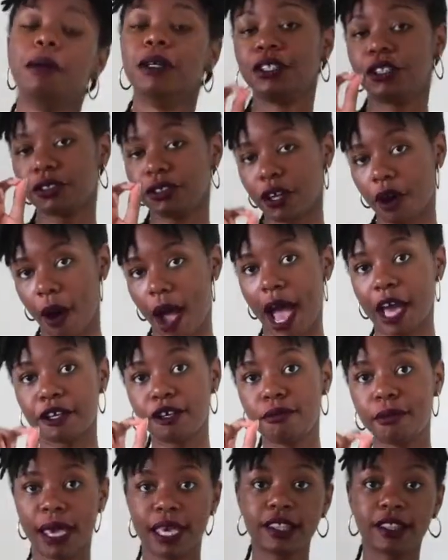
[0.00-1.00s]
But you know how
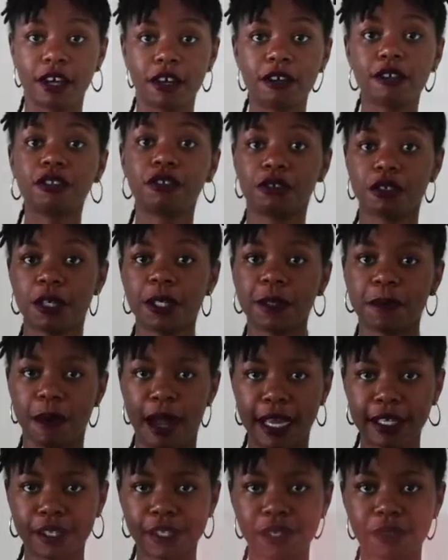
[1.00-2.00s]
you make those dreams
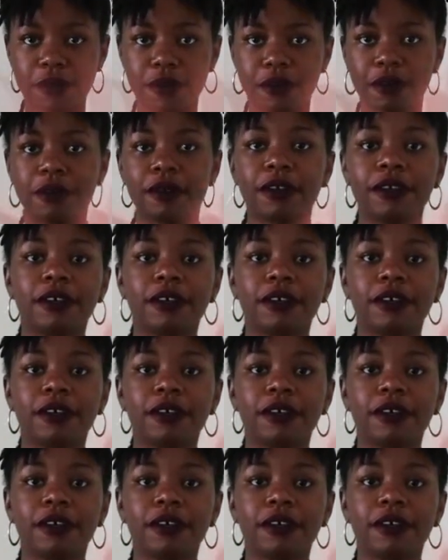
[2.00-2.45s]
practical?